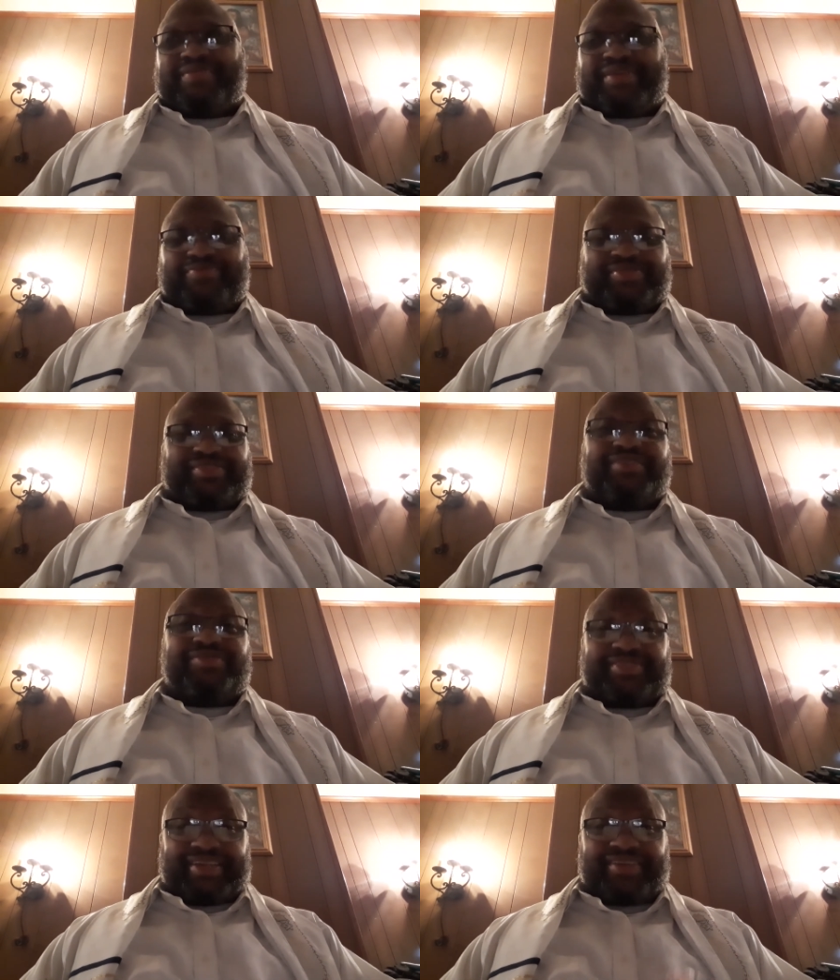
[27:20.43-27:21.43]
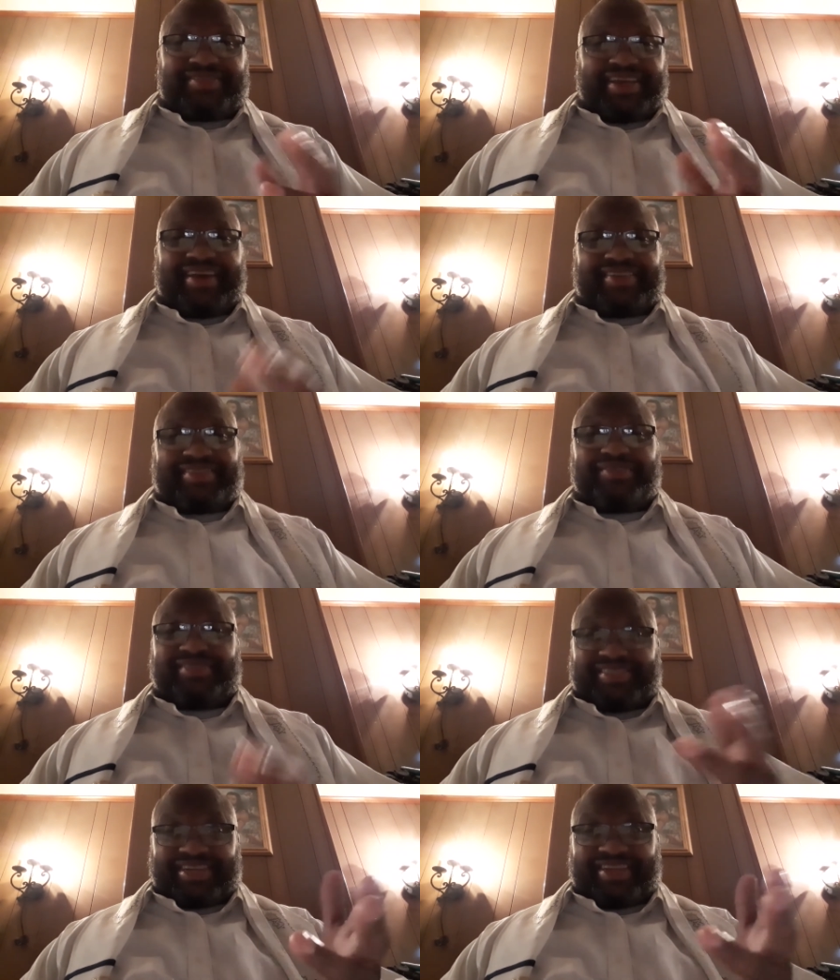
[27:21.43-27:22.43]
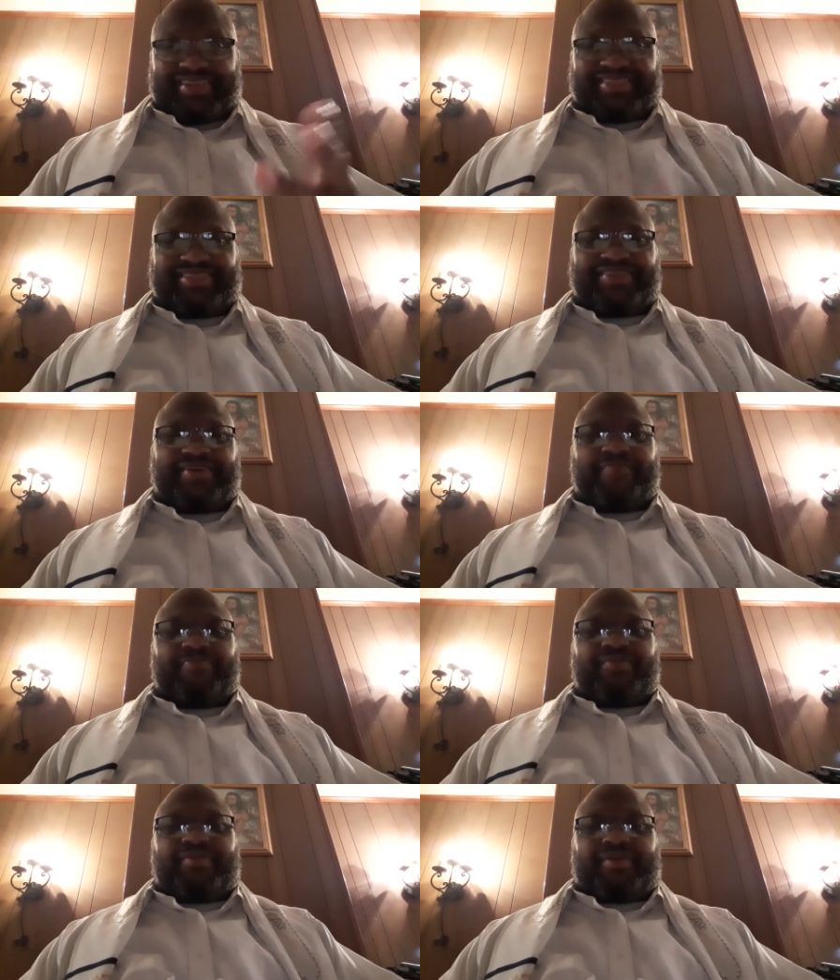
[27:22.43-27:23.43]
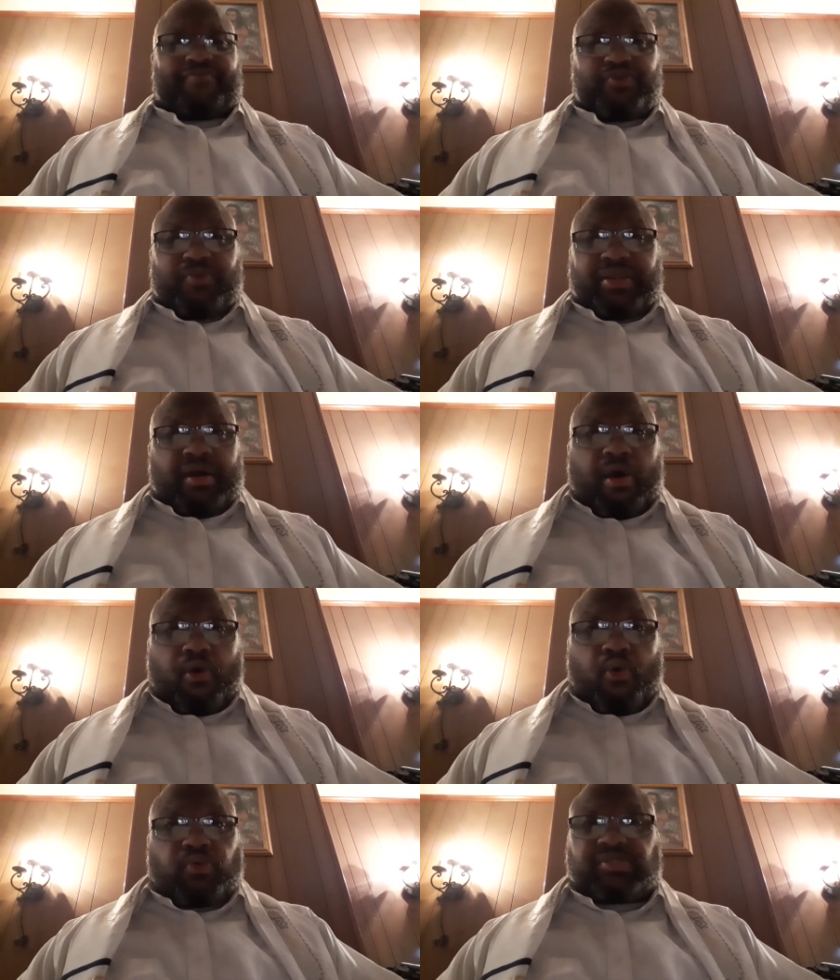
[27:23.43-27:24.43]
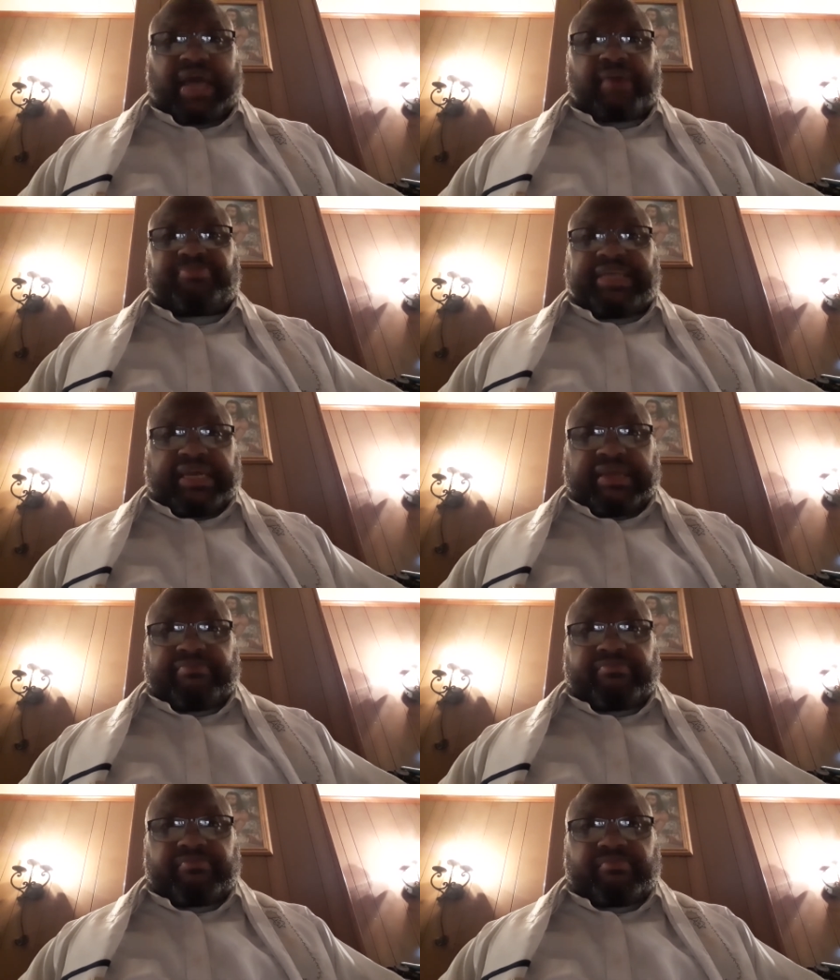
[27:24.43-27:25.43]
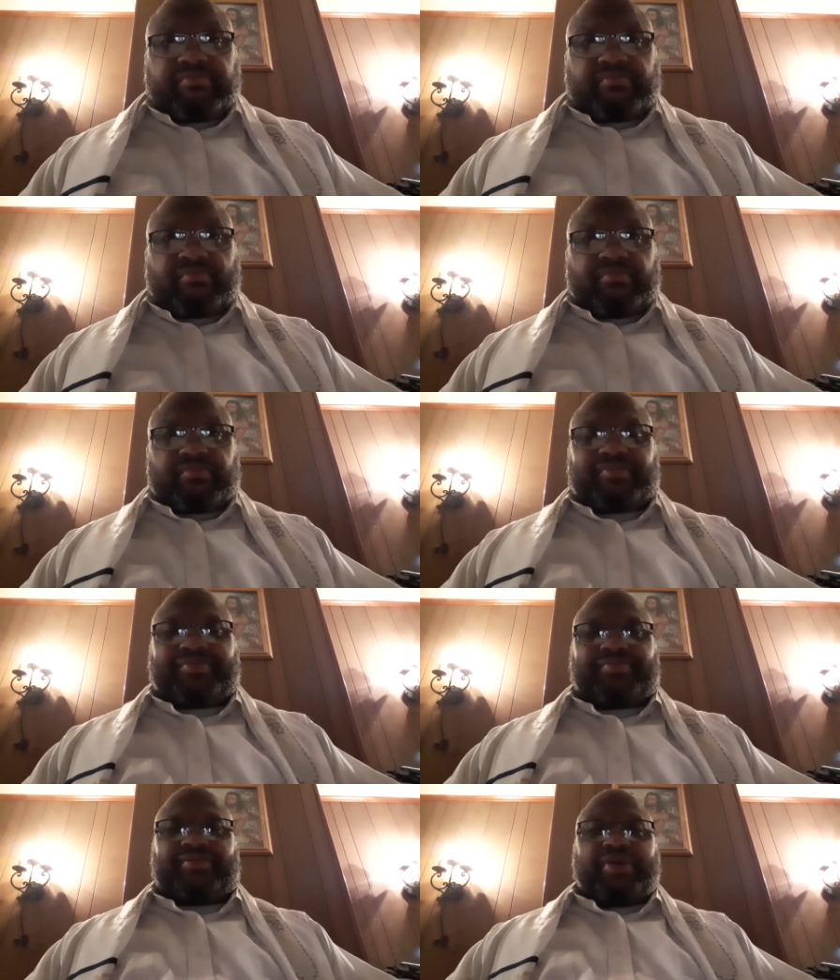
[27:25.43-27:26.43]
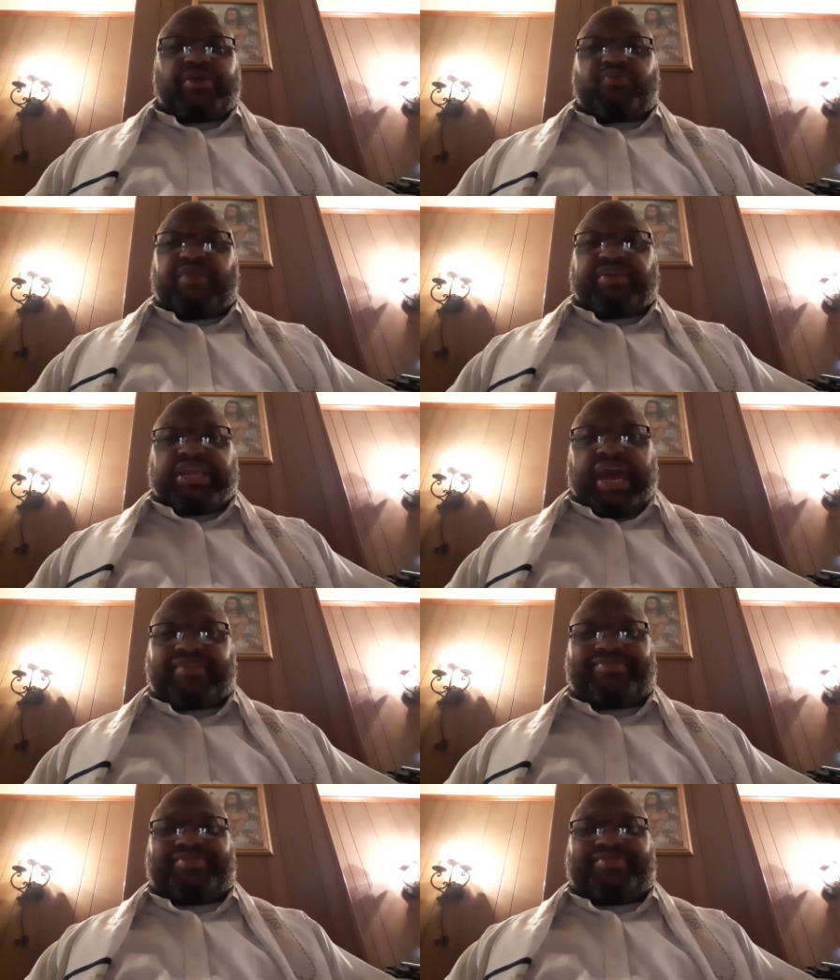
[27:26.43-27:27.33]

they would they used to, they used to have it. They used to say this: If you in a hole, stop digging. You ain't gonna never get out, you